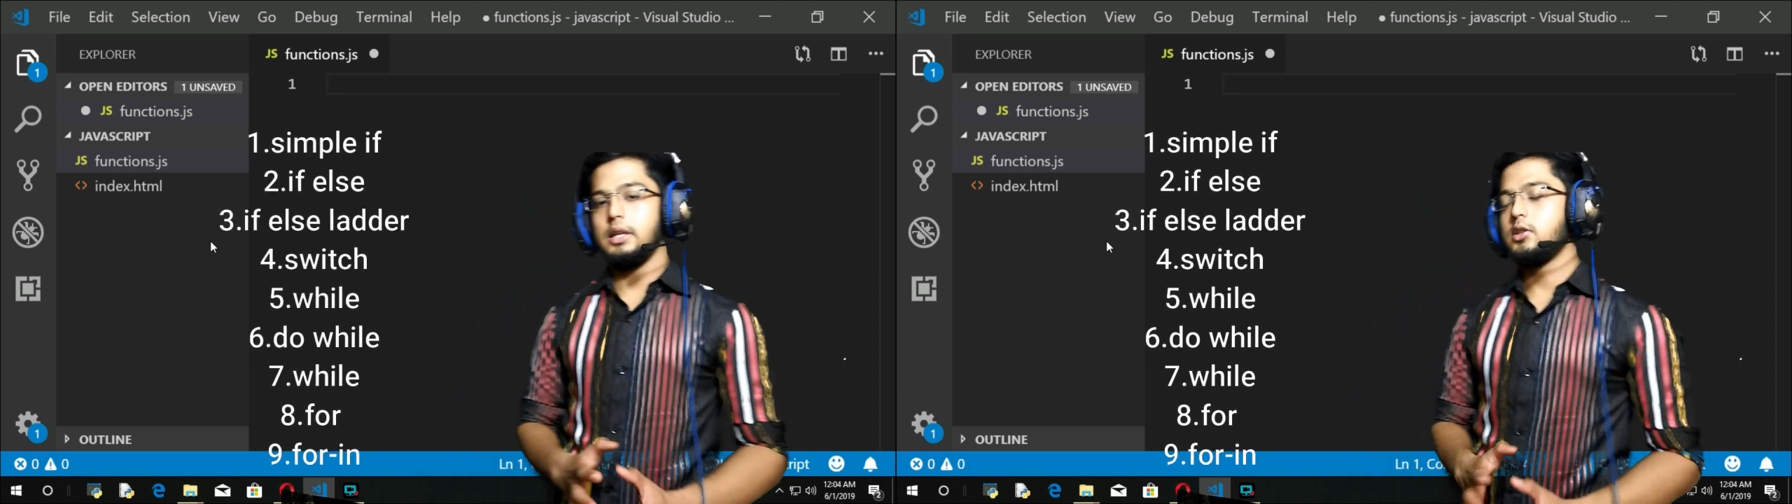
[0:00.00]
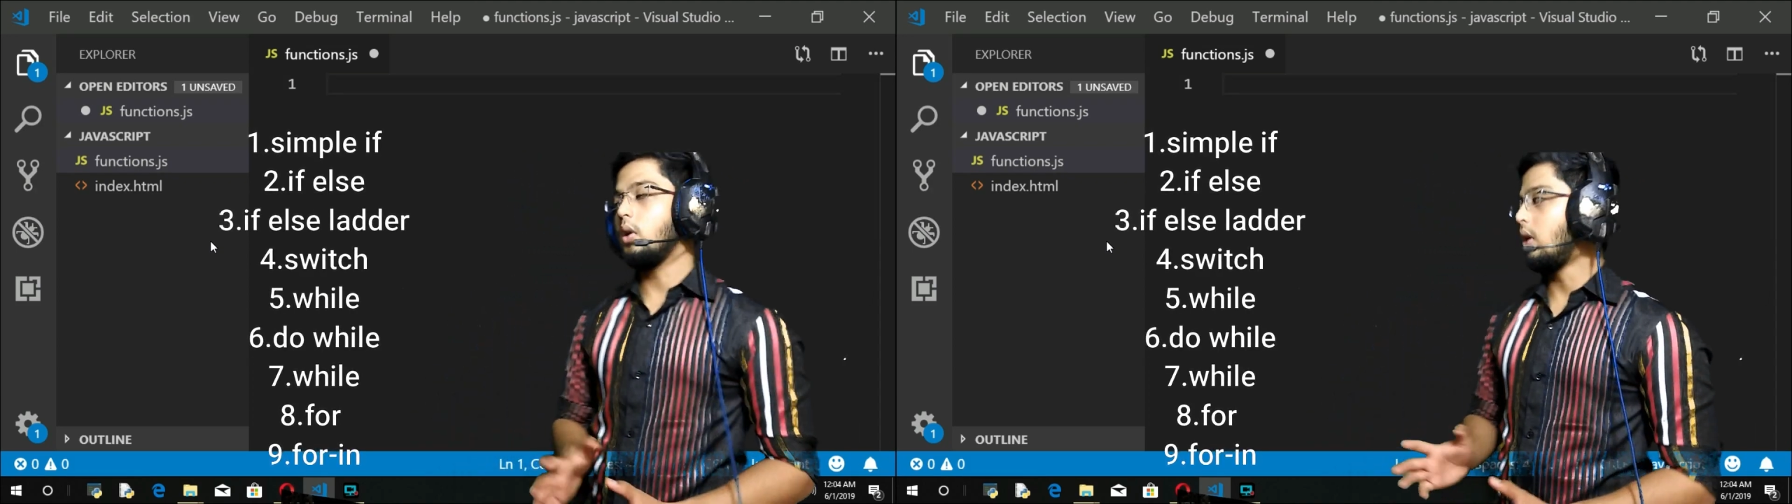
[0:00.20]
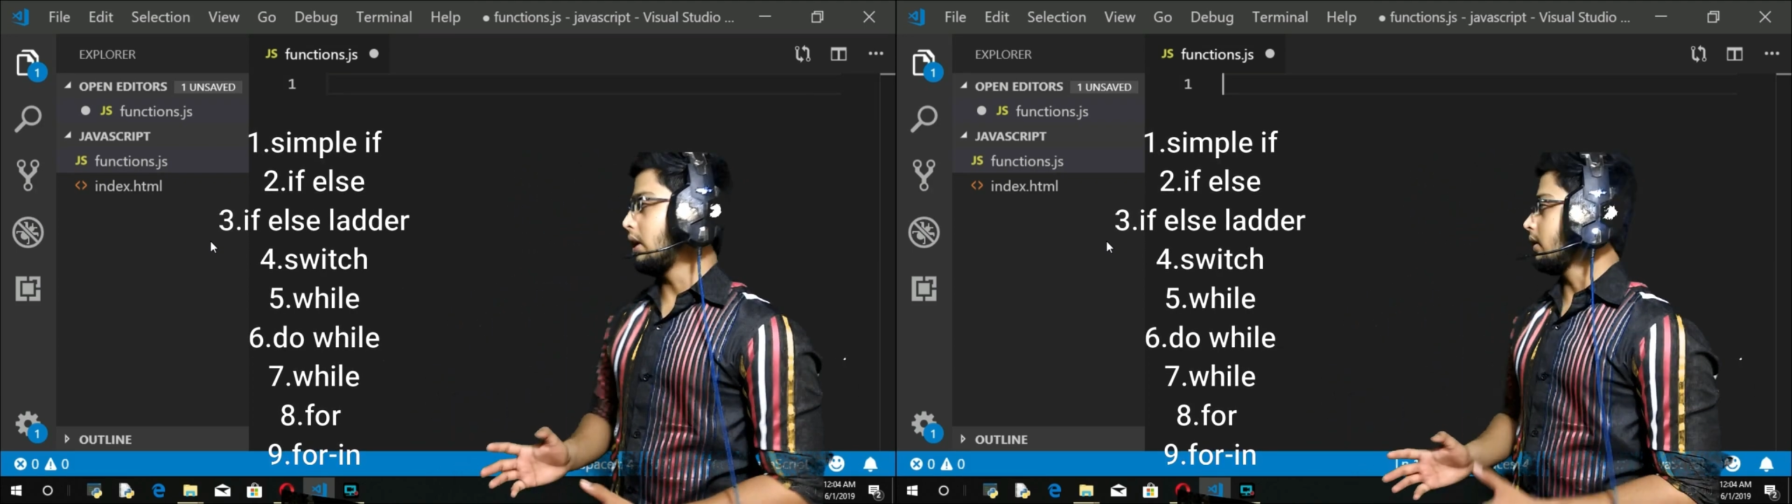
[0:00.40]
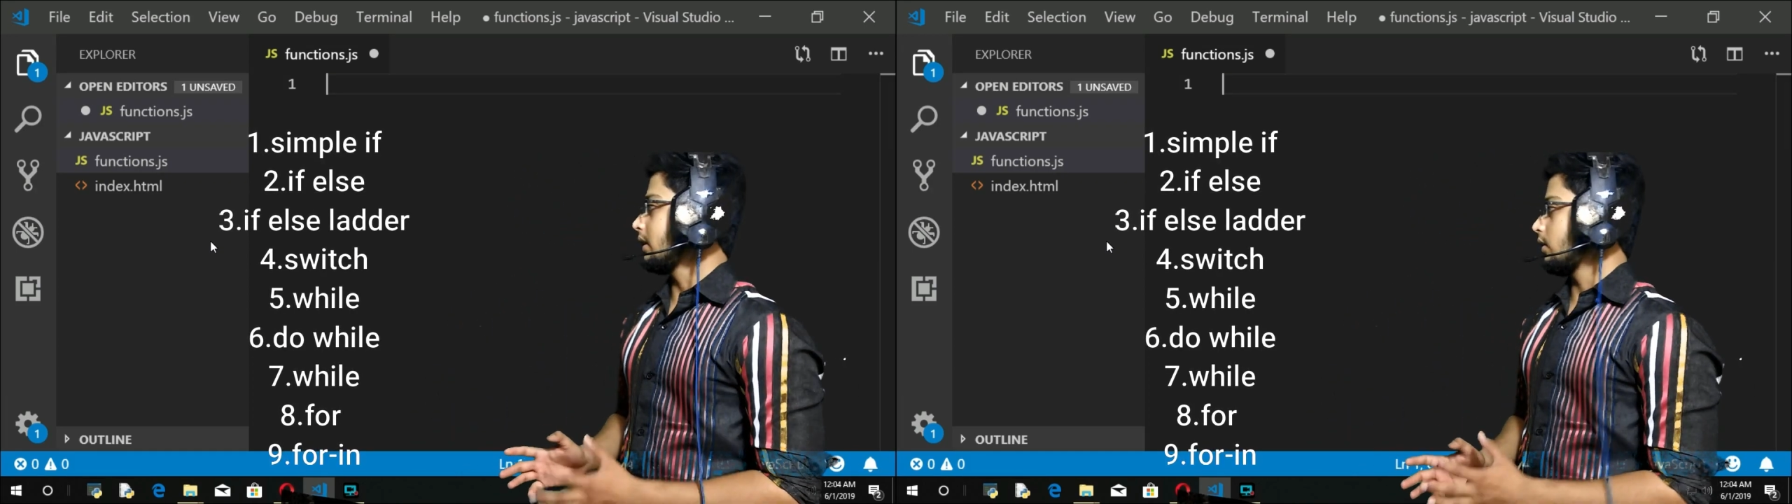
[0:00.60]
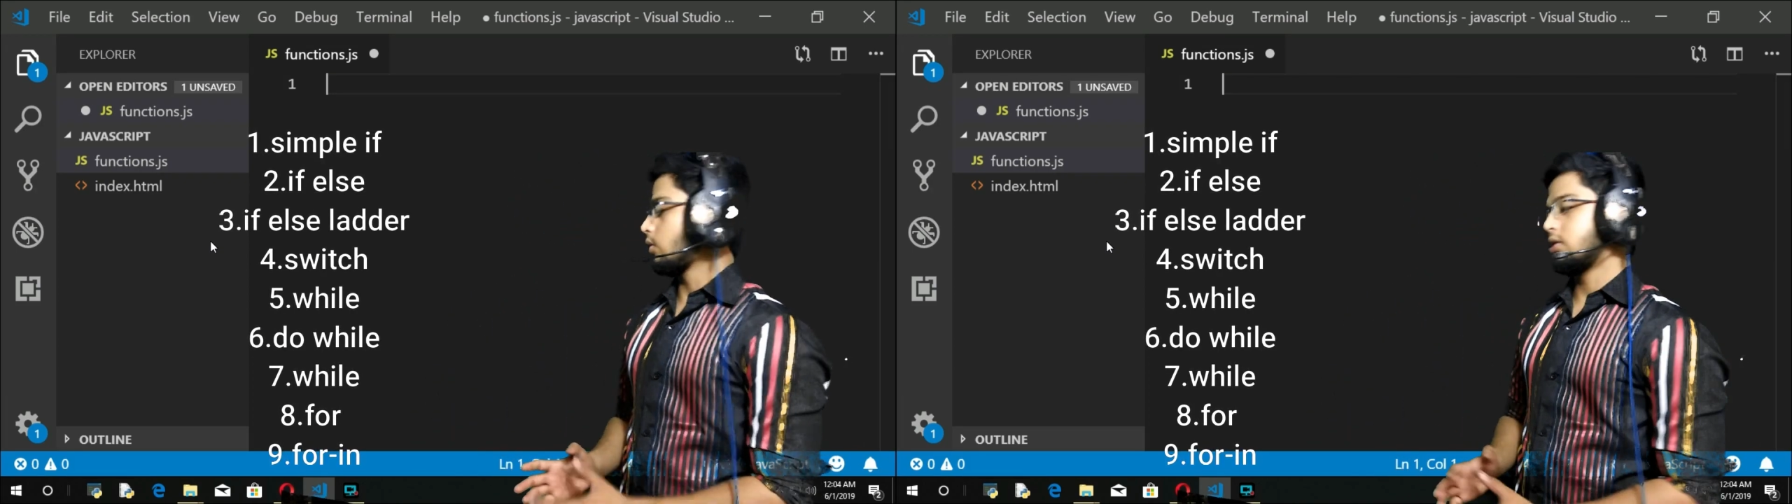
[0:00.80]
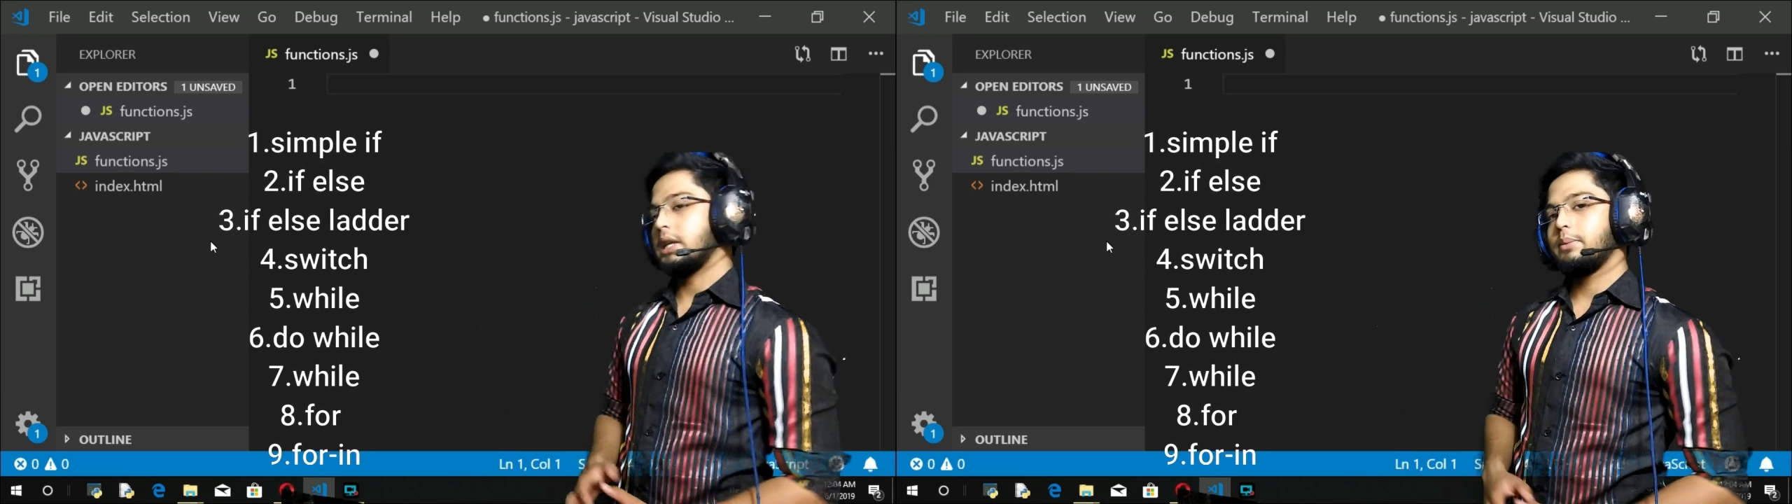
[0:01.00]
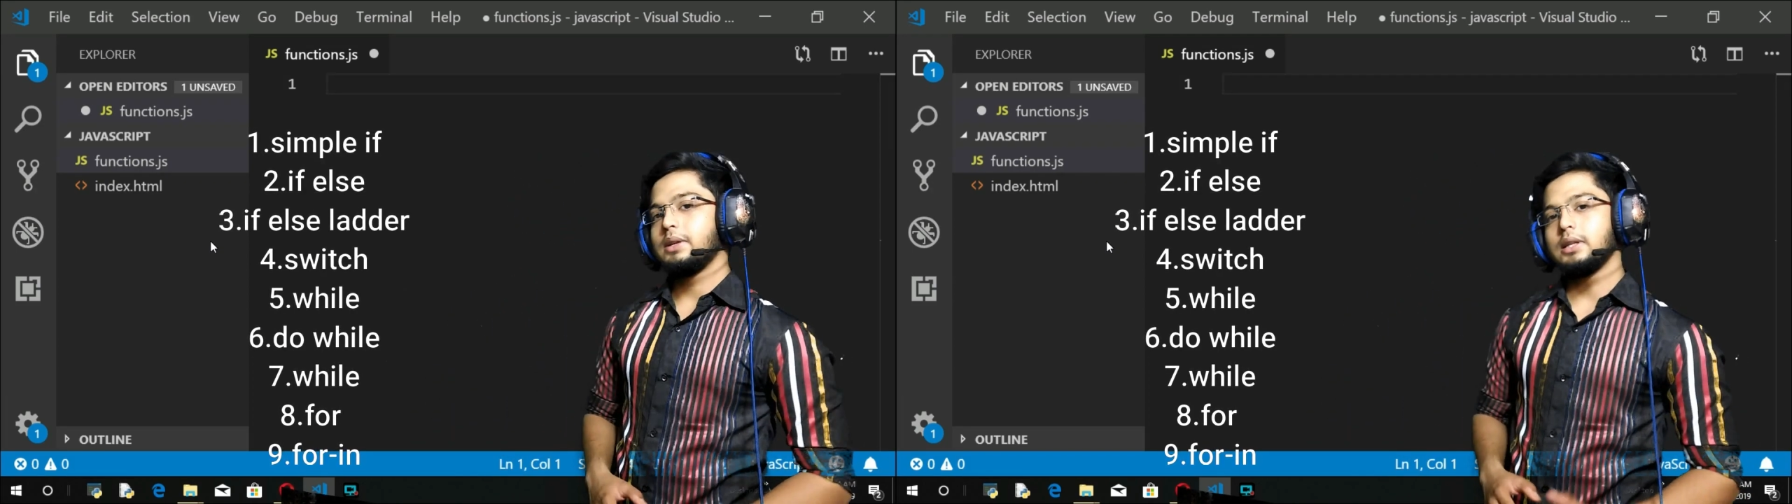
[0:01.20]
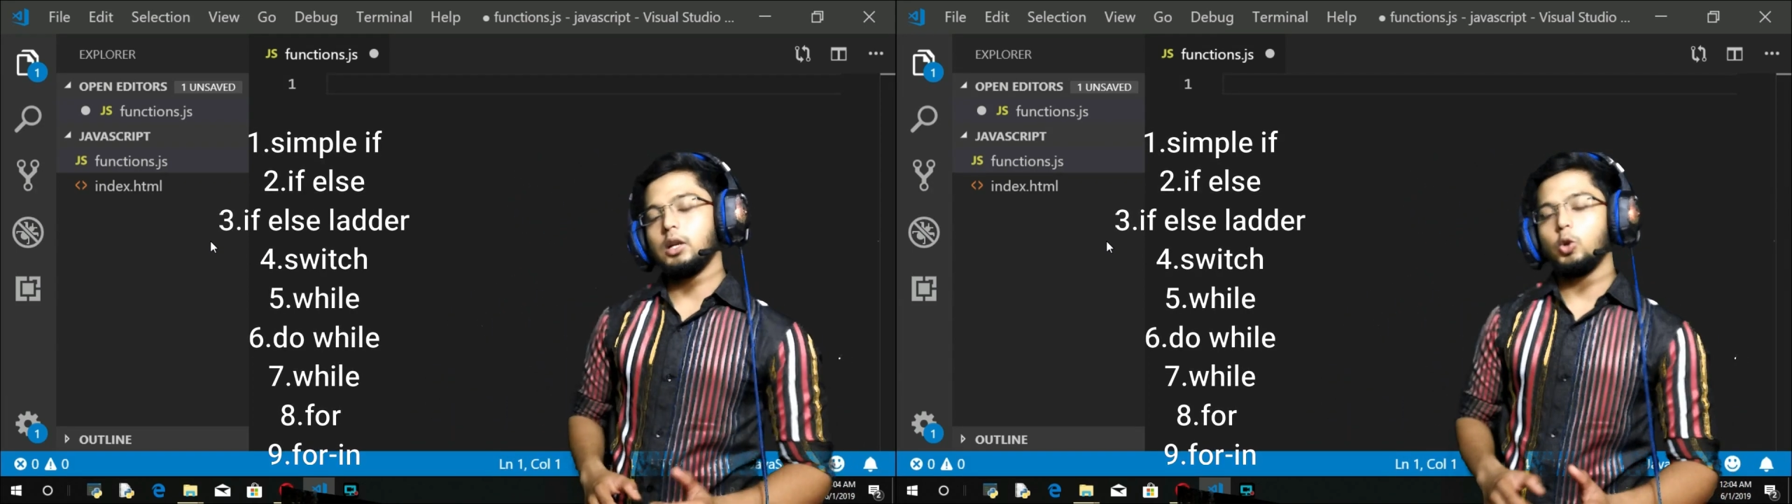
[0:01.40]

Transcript: These all are control statements